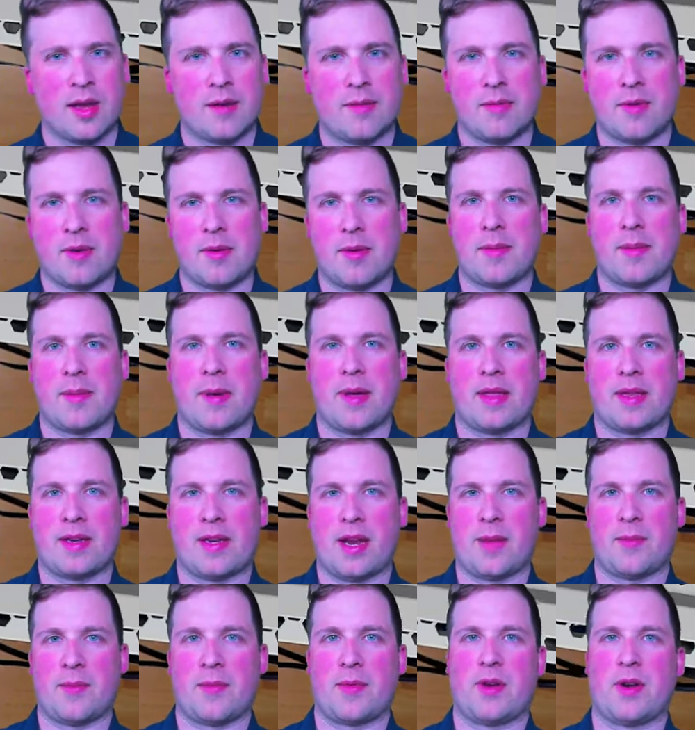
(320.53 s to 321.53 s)
Maybe by the
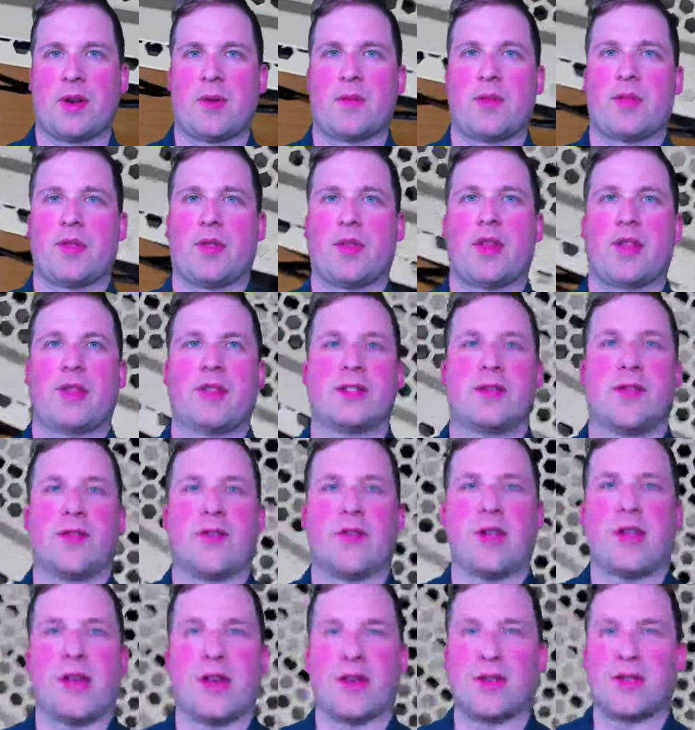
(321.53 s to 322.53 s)
time we're done with all these
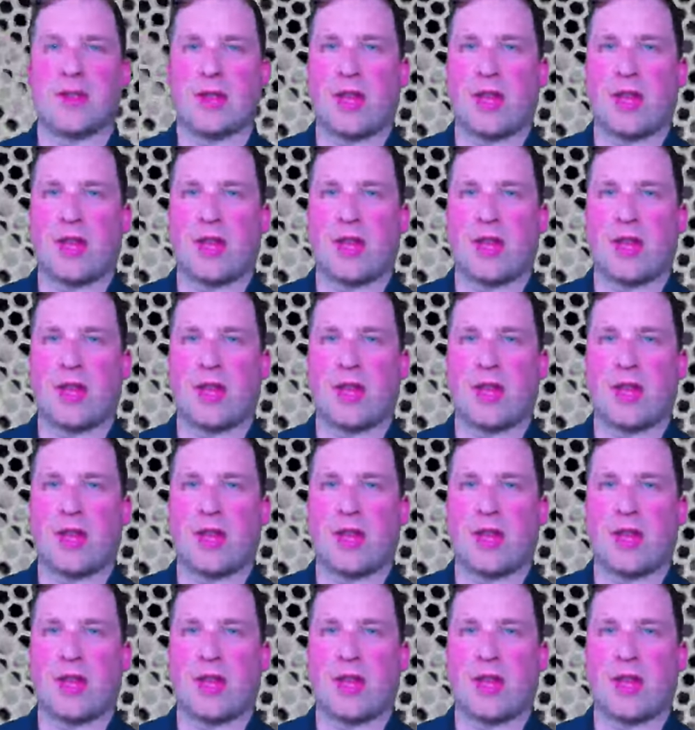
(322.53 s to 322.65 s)
videos,